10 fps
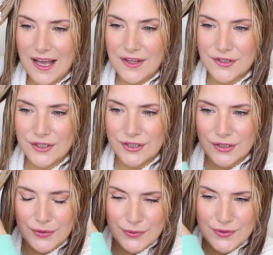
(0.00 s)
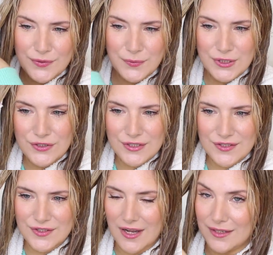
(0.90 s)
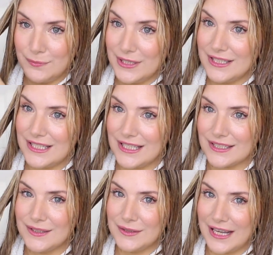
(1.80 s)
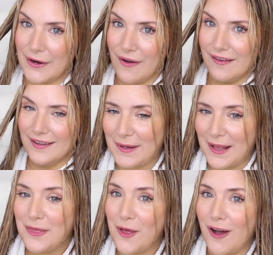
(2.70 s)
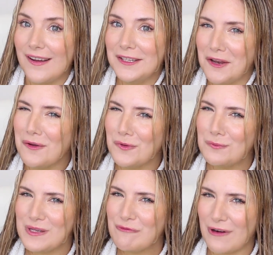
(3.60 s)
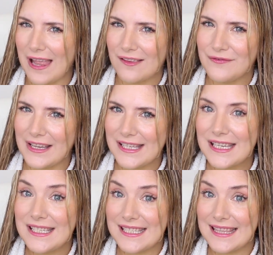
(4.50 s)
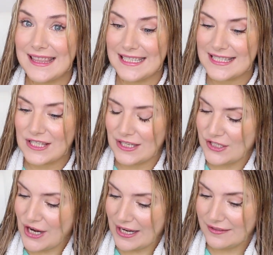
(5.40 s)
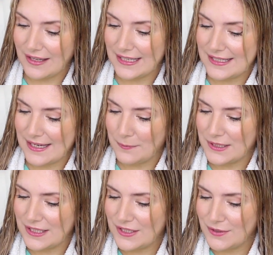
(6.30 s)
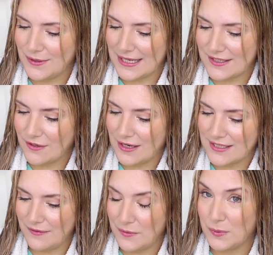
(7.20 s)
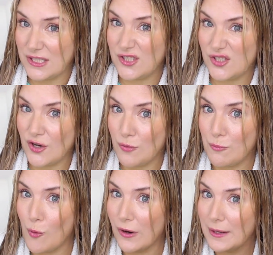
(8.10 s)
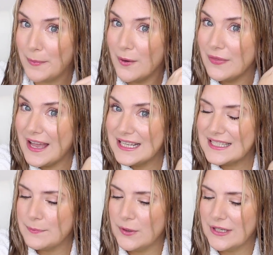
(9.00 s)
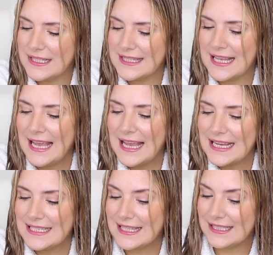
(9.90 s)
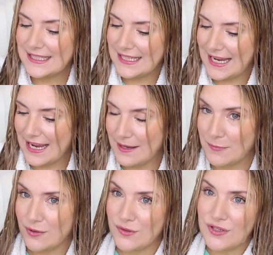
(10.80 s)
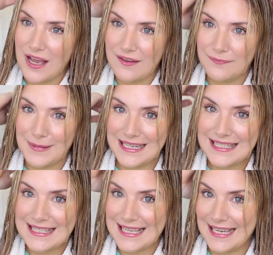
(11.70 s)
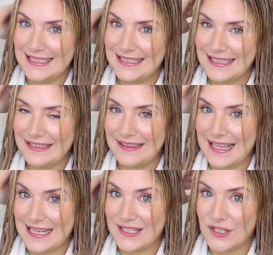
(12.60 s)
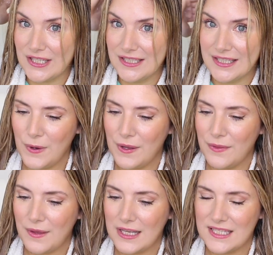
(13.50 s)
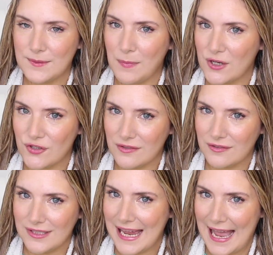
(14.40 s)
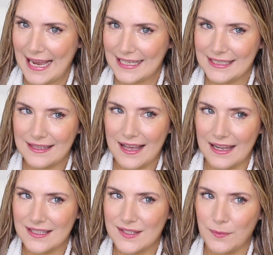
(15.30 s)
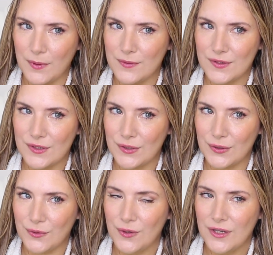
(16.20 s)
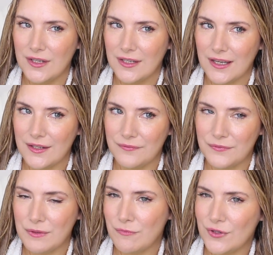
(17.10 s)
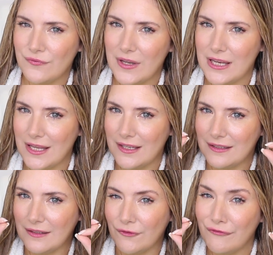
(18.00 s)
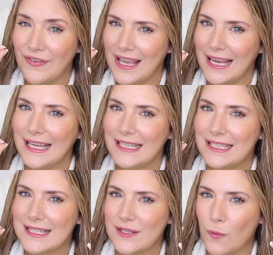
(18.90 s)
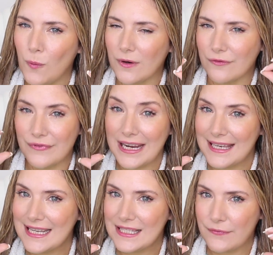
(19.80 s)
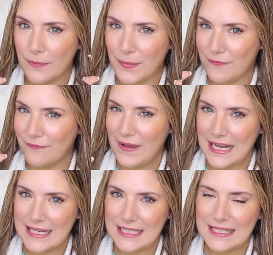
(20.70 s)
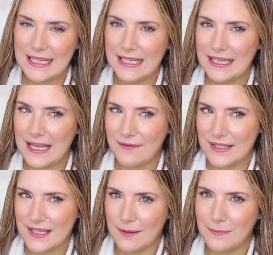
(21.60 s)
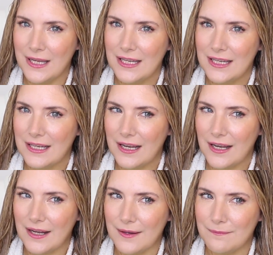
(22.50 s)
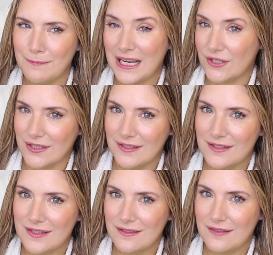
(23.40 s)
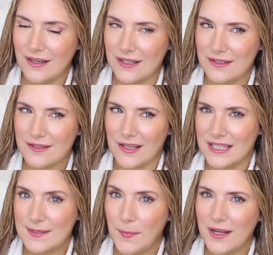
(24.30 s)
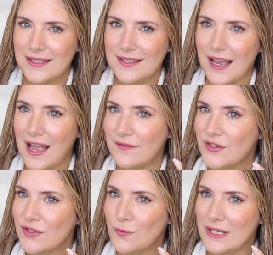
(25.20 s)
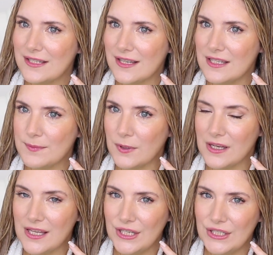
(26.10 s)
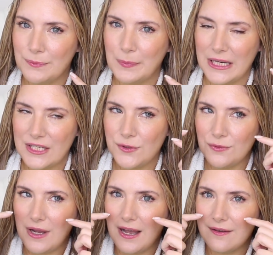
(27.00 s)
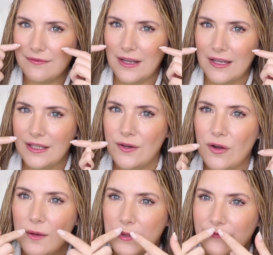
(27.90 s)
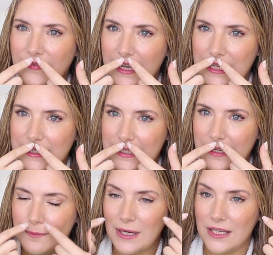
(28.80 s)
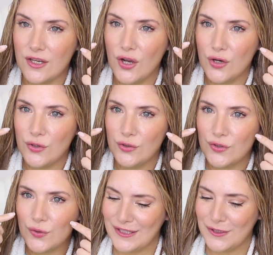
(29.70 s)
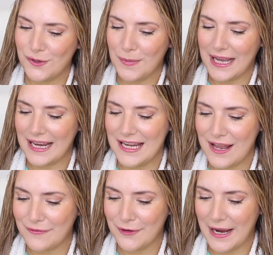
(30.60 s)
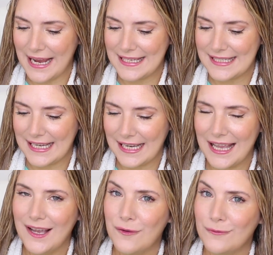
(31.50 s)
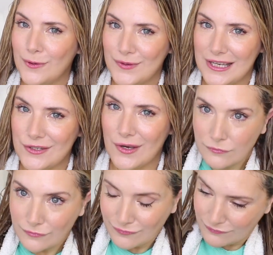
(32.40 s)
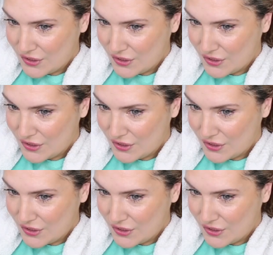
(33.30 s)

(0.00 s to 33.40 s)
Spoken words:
other news, which is not a big deal at all, but I thought, you know, it would be relevant to this channel, and I wanted to ask you guys if you wanted to know more about that experience, is that today I'm going to have my skin lasered with a special tech that's supposed to kind of remove any little veins or redness from the face, and even some minor sunspots. I have just one sunspot here, but I do have, you know, a couple of veins near my nose due to my never-ending rosacea battle.